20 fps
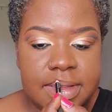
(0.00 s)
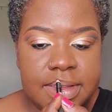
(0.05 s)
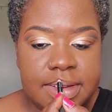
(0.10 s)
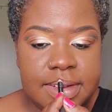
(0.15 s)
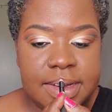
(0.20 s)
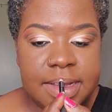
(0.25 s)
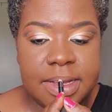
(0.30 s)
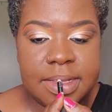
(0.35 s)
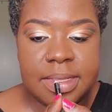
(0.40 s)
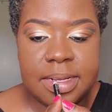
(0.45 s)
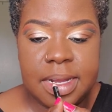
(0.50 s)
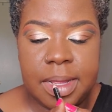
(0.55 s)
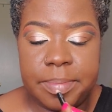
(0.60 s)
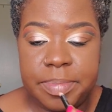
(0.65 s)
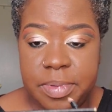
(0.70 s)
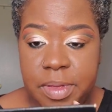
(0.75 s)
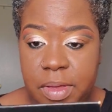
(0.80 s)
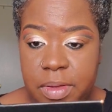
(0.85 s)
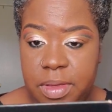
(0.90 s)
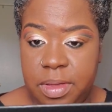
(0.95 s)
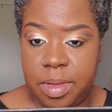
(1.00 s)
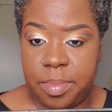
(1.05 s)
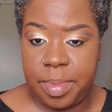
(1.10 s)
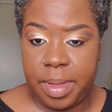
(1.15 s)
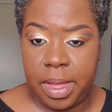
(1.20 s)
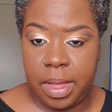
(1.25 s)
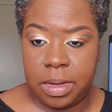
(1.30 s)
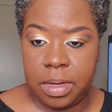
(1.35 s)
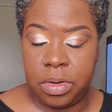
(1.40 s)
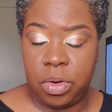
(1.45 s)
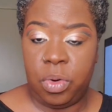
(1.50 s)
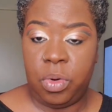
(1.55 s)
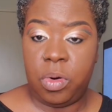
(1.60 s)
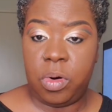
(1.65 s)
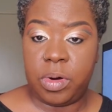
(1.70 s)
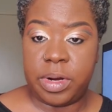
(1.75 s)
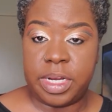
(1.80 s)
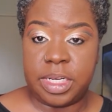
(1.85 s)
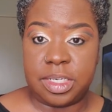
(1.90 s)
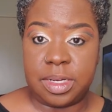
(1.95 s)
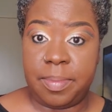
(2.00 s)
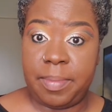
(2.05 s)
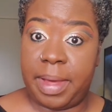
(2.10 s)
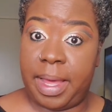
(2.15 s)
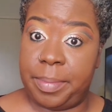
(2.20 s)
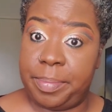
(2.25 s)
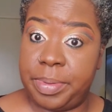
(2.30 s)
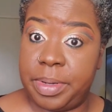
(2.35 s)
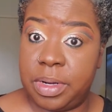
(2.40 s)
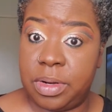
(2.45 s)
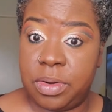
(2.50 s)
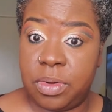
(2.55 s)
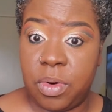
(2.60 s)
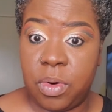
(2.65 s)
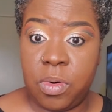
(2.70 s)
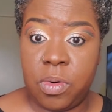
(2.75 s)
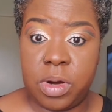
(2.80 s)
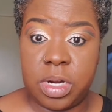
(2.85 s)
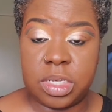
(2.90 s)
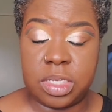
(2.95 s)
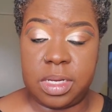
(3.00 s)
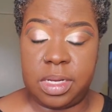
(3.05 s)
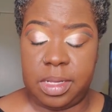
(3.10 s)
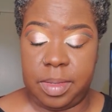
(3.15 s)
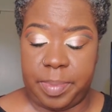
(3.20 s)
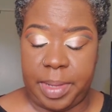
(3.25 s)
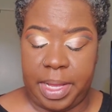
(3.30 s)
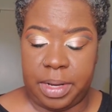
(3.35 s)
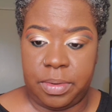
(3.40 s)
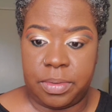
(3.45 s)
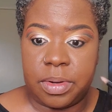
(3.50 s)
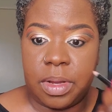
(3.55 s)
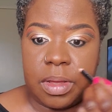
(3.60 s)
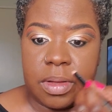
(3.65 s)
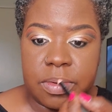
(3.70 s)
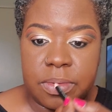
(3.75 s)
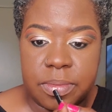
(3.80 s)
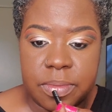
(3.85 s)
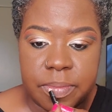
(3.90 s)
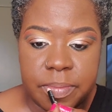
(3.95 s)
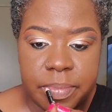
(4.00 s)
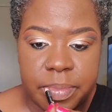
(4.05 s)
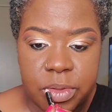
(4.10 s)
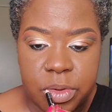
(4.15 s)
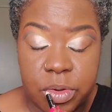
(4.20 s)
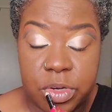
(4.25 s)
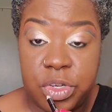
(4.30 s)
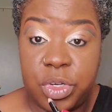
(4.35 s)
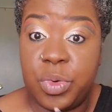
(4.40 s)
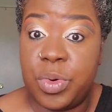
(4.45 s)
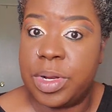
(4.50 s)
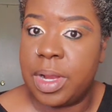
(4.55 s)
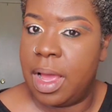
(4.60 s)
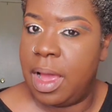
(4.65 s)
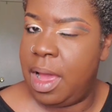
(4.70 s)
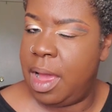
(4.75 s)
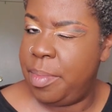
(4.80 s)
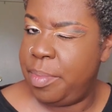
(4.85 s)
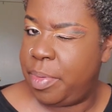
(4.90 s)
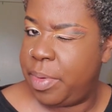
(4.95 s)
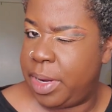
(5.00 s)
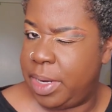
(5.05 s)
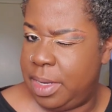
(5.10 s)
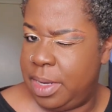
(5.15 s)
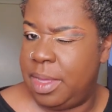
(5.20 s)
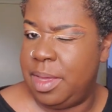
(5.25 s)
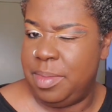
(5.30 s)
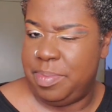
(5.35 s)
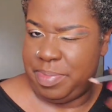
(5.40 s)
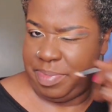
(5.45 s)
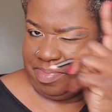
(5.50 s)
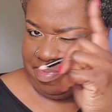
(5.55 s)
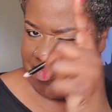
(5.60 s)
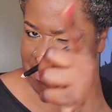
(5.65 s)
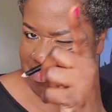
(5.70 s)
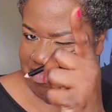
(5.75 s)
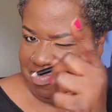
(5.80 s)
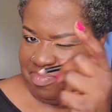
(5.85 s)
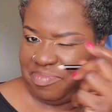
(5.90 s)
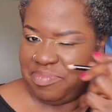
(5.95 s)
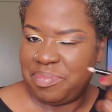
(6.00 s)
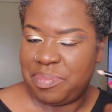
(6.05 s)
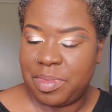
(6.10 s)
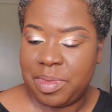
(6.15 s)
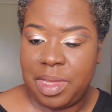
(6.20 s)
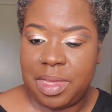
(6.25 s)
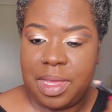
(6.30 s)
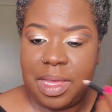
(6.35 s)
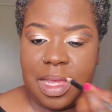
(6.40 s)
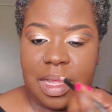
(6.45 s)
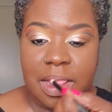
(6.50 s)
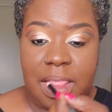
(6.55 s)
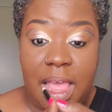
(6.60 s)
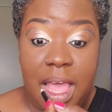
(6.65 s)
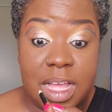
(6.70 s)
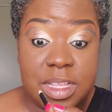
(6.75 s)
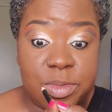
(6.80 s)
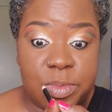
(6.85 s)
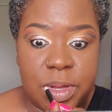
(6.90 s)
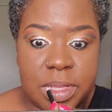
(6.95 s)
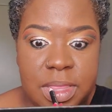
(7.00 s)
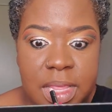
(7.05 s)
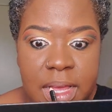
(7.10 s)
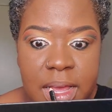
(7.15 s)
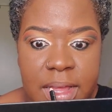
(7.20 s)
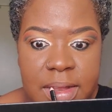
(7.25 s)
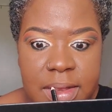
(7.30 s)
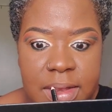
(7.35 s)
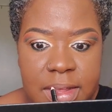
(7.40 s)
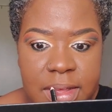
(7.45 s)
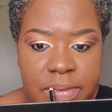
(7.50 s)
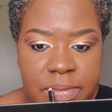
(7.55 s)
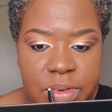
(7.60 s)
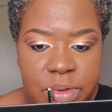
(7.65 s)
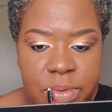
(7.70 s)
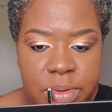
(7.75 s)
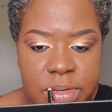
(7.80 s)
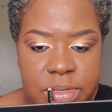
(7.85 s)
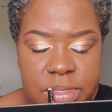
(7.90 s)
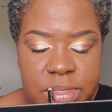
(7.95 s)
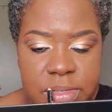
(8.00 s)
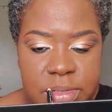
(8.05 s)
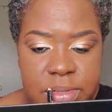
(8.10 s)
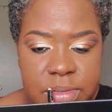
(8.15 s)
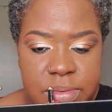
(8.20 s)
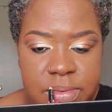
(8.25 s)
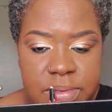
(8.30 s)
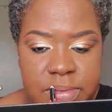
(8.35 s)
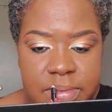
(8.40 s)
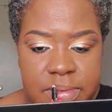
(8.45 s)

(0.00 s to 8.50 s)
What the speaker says: And now that I'm talking about an orange, I might put in an orange lip. I don't know. Or do an ombre lip. That's one thing I love doing too.